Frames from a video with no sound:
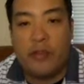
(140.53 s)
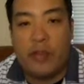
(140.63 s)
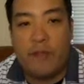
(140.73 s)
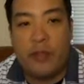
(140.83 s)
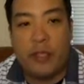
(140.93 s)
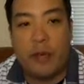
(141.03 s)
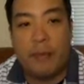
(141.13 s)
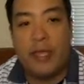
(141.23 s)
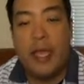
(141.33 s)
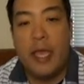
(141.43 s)
it's definitely going to
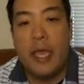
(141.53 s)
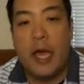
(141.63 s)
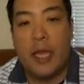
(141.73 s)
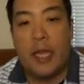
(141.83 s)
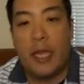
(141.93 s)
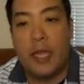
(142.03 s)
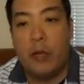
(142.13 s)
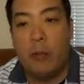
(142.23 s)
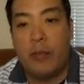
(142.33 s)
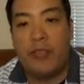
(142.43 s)
be a
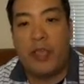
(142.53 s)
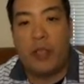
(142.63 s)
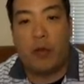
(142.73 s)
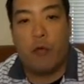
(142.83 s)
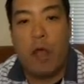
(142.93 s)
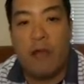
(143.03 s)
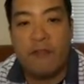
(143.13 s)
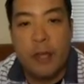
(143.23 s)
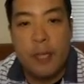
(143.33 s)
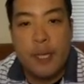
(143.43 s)
little bit thicker rough.